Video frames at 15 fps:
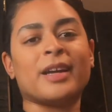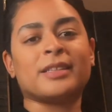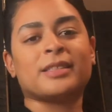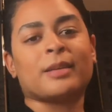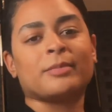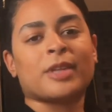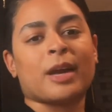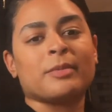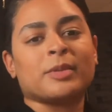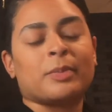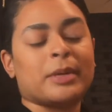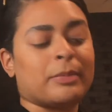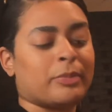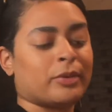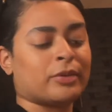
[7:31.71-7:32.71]
Sometimes
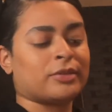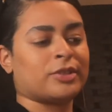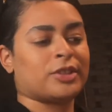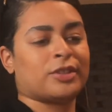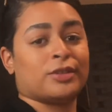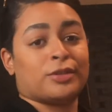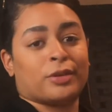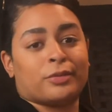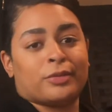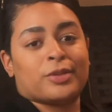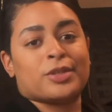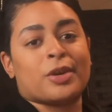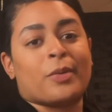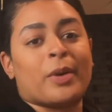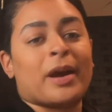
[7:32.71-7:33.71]
people just don't
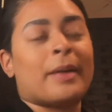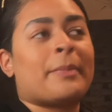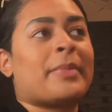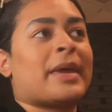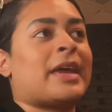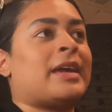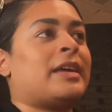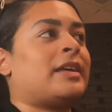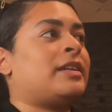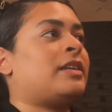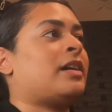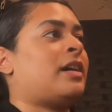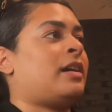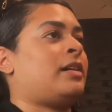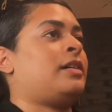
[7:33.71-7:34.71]
show up, and